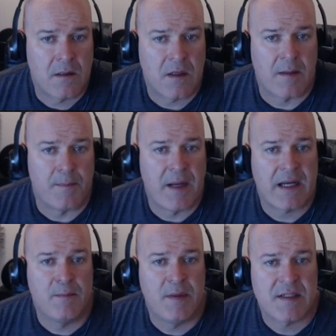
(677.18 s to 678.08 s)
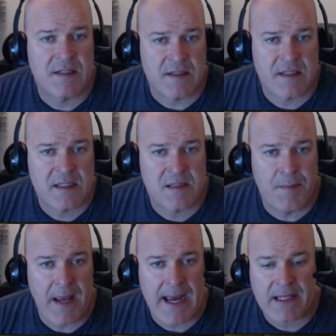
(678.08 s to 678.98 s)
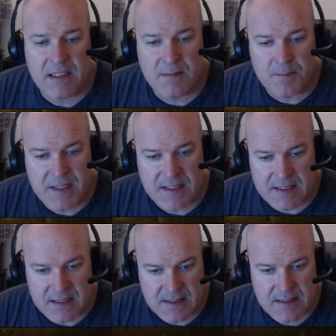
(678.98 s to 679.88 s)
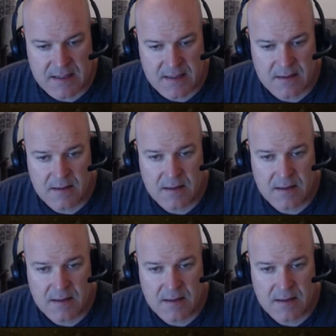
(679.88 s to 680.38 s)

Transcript: Alright, back in business. Back in business.